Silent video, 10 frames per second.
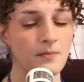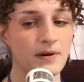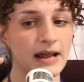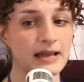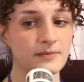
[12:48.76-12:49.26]

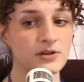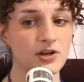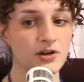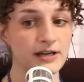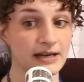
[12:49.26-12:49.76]
But I am
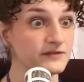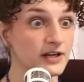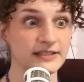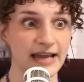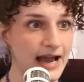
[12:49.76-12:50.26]
curious, and I've
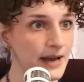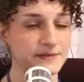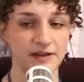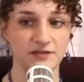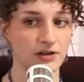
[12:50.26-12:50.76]
done
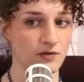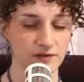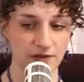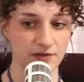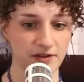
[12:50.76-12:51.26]
dabs, I've done all those
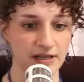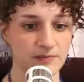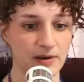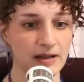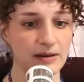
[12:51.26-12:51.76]
other things.
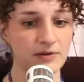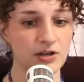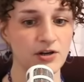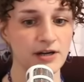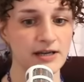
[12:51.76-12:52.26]
But I am
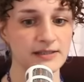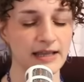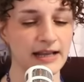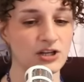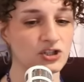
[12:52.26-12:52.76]
curious,
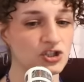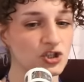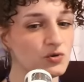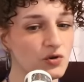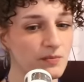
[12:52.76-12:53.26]
like, could, do
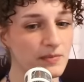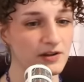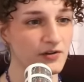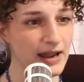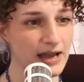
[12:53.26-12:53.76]
you know the
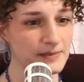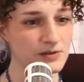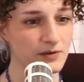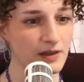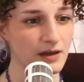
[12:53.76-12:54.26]
milligrams
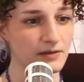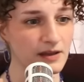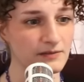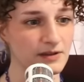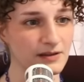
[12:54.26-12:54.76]
or the
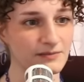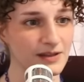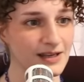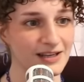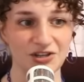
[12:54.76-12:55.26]
the the?
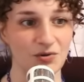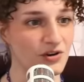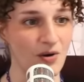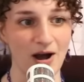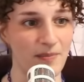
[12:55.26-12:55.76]
You don't
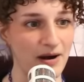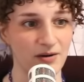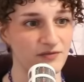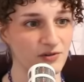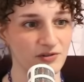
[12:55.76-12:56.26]
know how
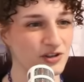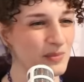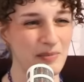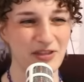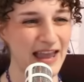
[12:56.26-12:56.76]
powerful. You
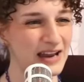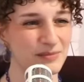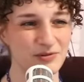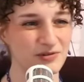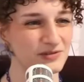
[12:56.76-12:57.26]
remember the
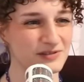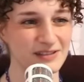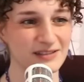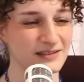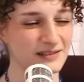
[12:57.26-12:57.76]

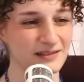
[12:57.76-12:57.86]
edibles?